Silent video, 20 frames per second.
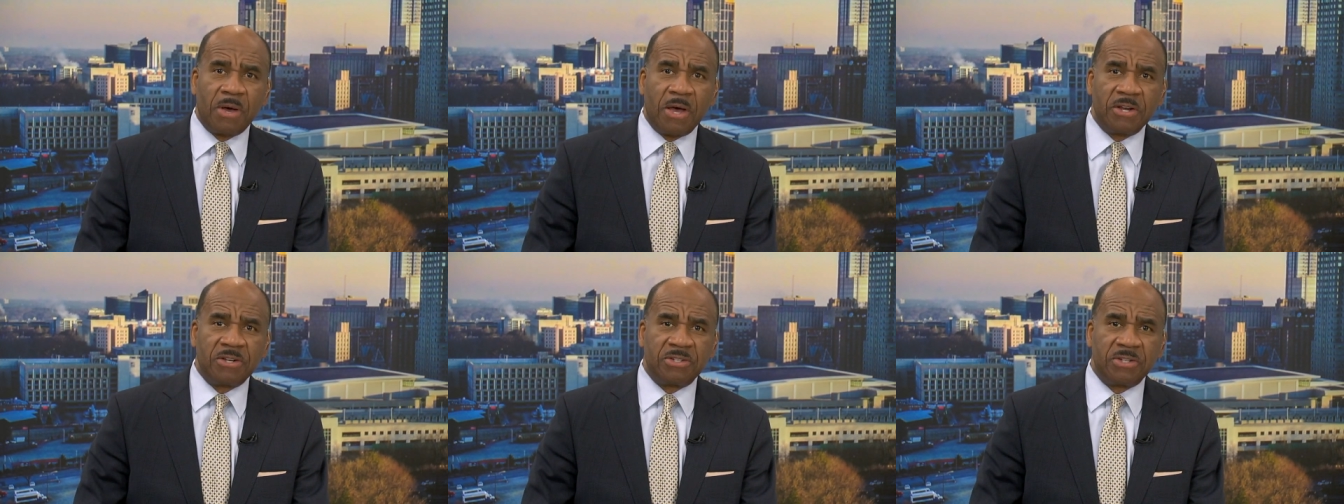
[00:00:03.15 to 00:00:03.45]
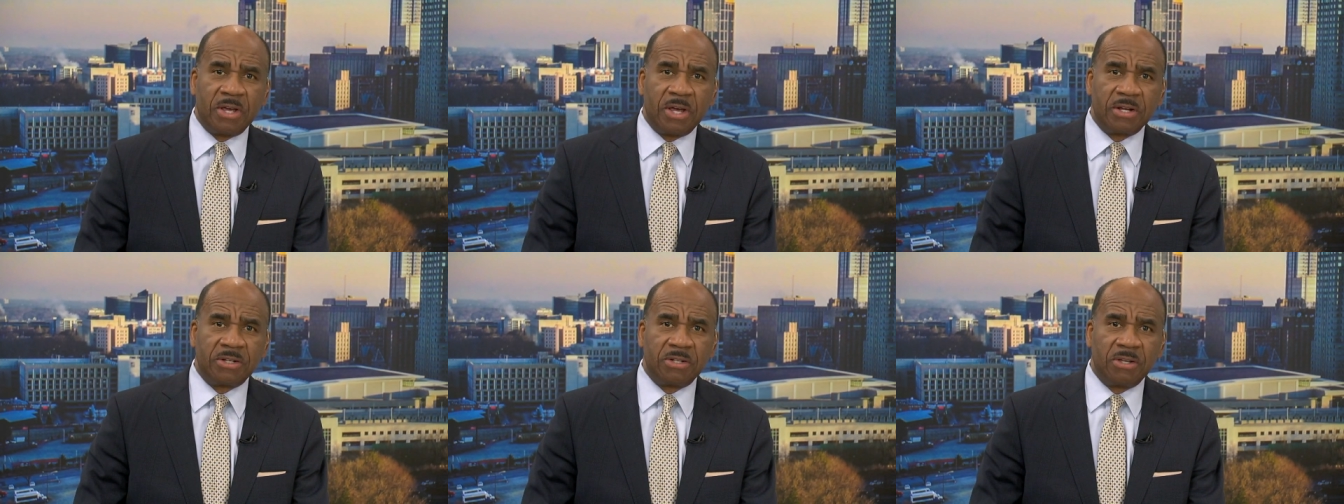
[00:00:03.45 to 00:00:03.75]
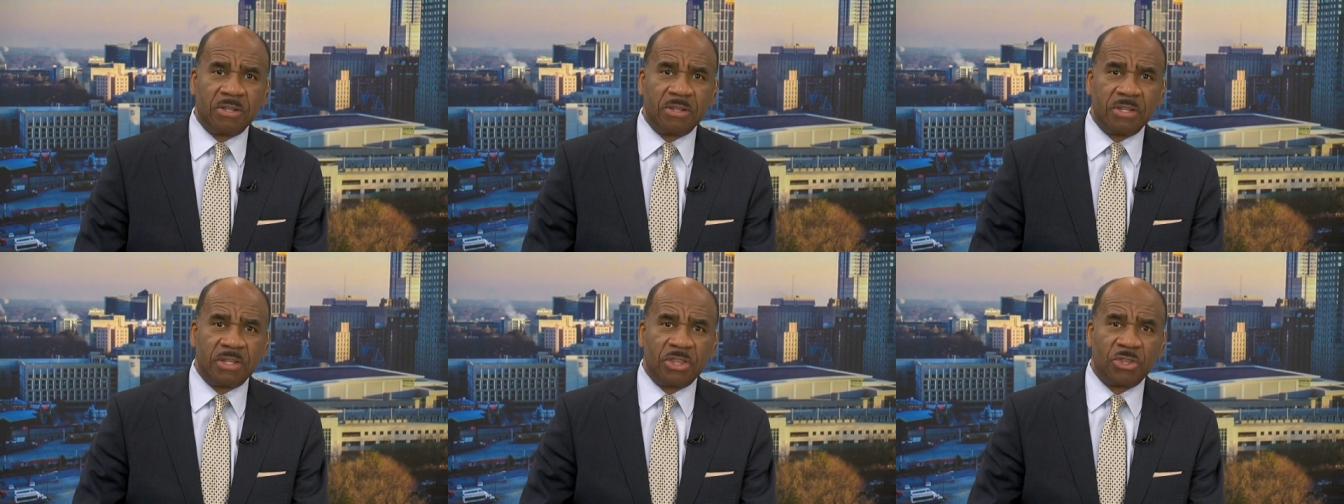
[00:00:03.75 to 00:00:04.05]

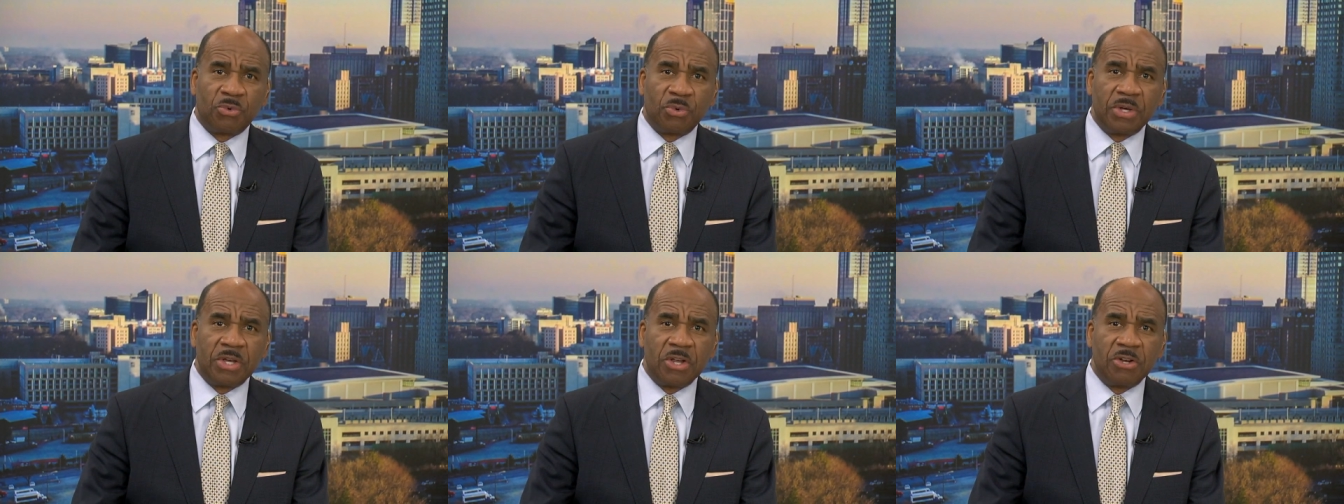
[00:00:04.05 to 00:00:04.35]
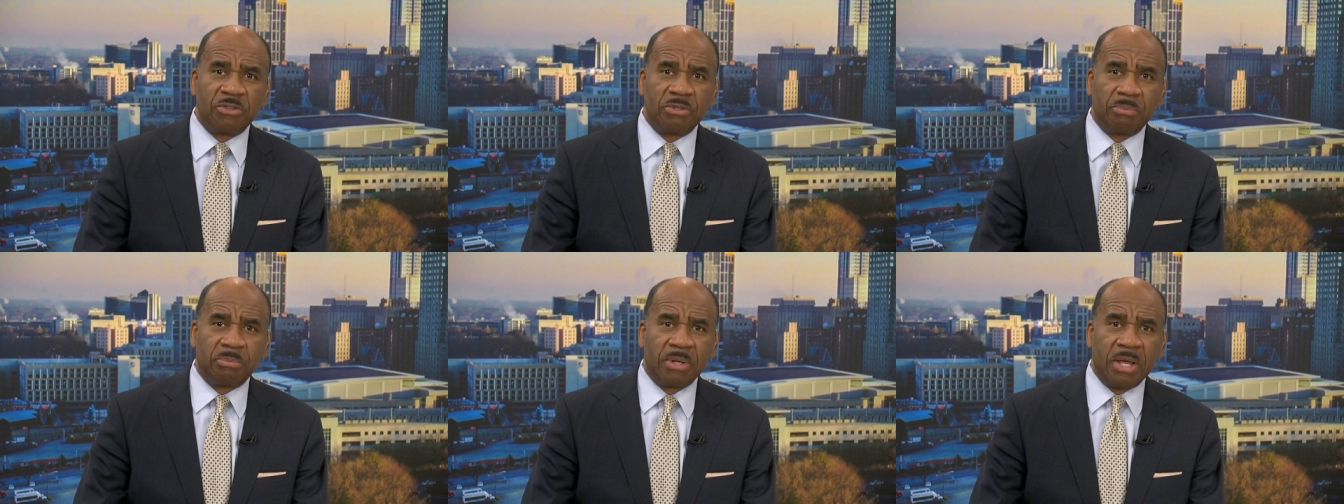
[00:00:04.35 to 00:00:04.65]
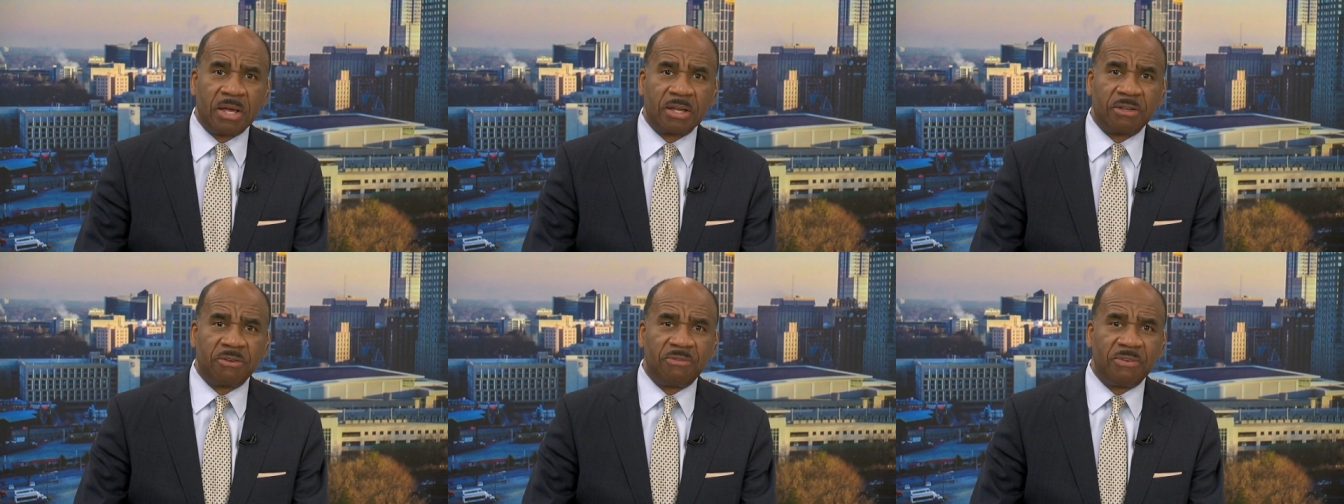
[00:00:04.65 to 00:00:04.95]
project on the 300
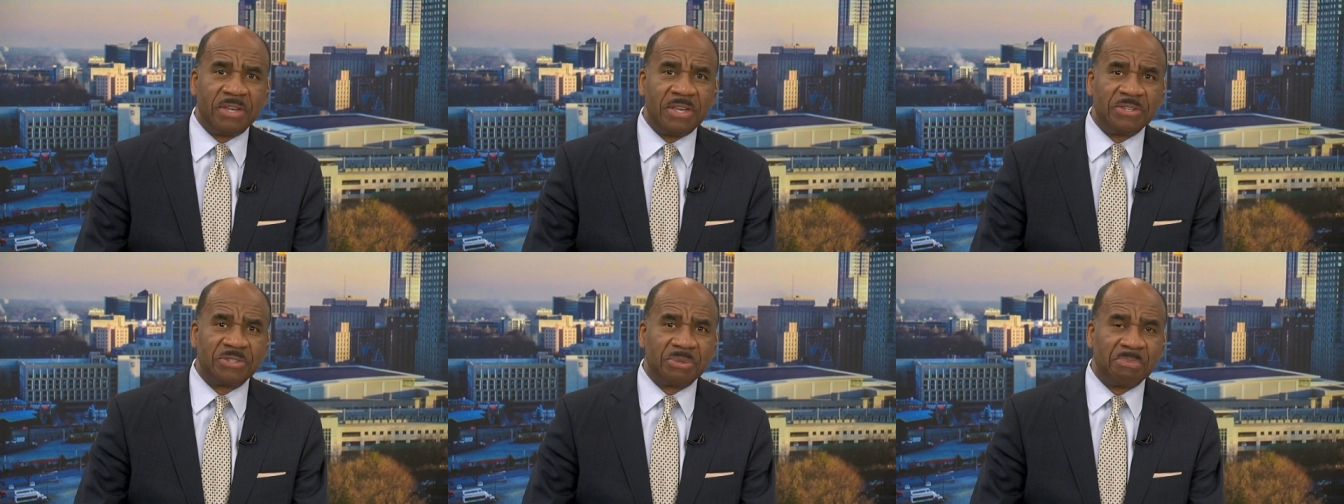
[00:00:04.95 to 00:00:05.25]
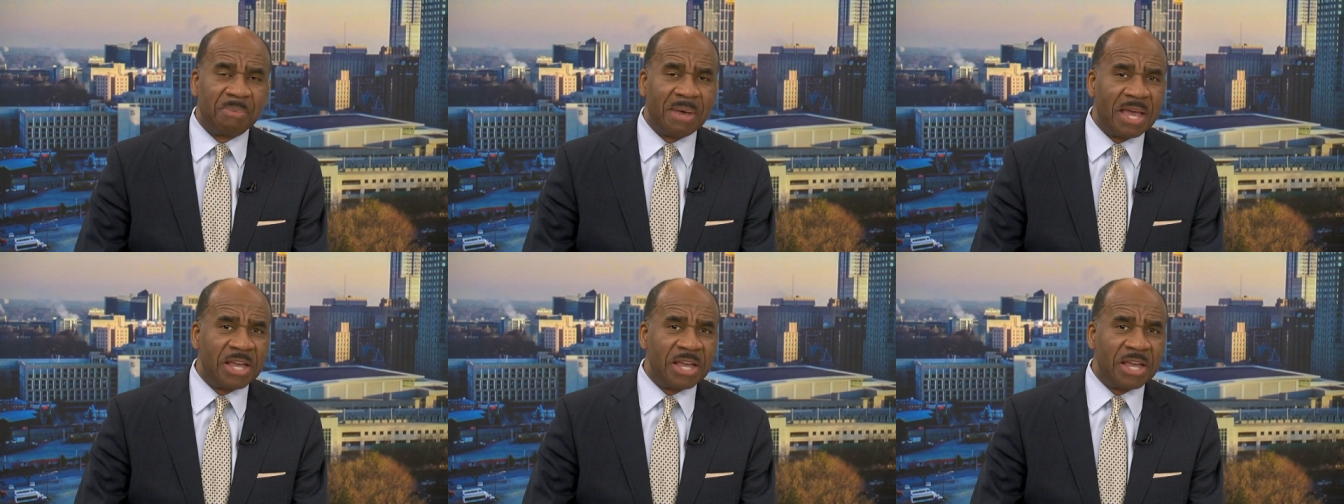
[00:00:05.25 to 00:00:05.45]
block of East